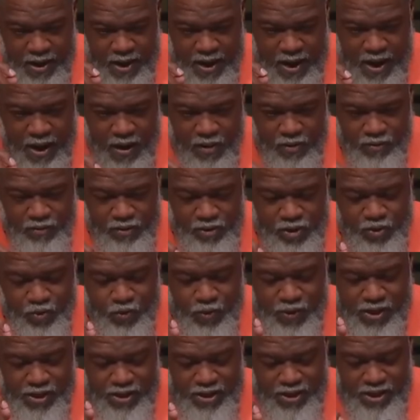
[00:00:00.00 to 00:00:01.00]
How do
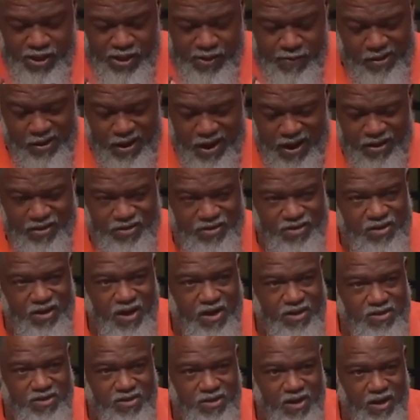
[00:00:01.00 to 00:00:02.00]
we keep our
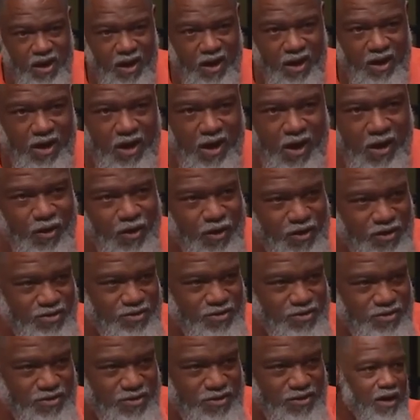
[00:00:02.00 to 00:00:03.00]
sons'
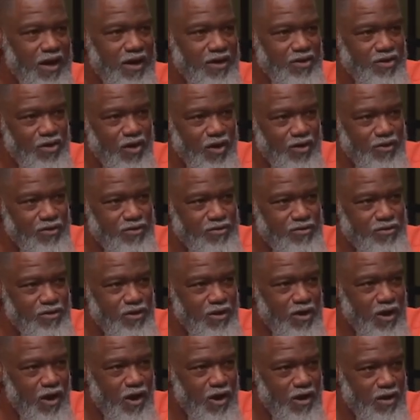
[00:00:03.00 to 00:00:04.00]
hearts, our daughters'
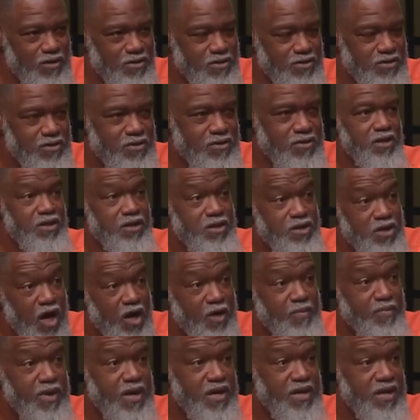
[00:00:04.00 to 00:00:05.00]
hearts,
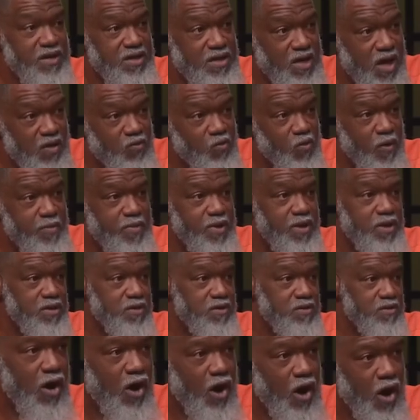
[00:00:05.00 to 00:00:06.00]
young men and young
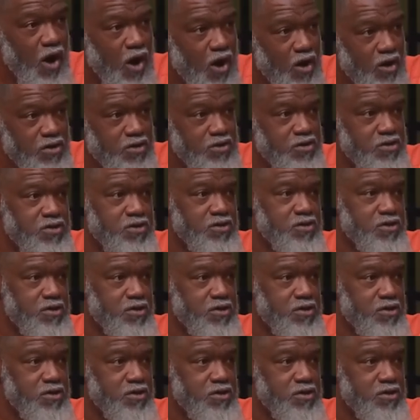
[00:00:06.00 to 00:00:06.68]
women's hearts